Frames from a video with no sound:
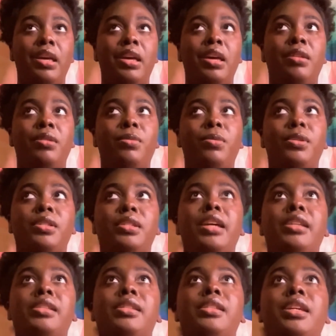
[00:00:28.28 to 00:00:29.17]
The reason
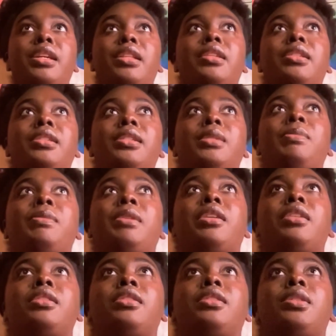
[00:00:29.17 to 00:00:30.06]
I say this is
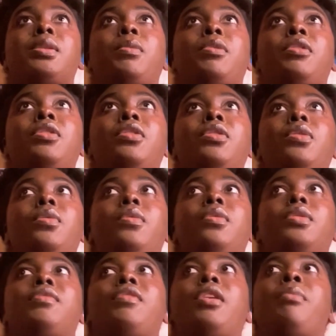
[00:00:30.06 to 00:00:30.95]
because someone who
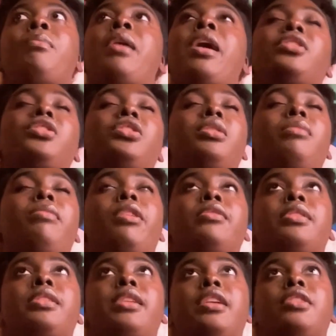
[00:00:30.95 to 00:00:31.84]
is very passionate about
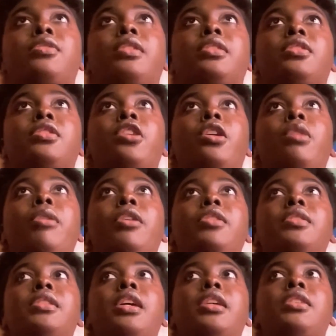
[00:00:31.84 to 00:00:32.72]
sex likes to talk about
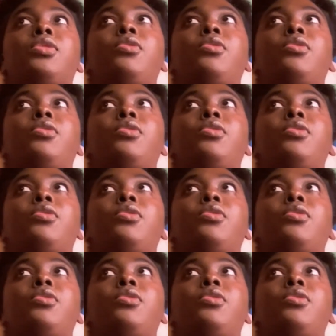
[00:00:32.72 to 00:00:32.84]
sex,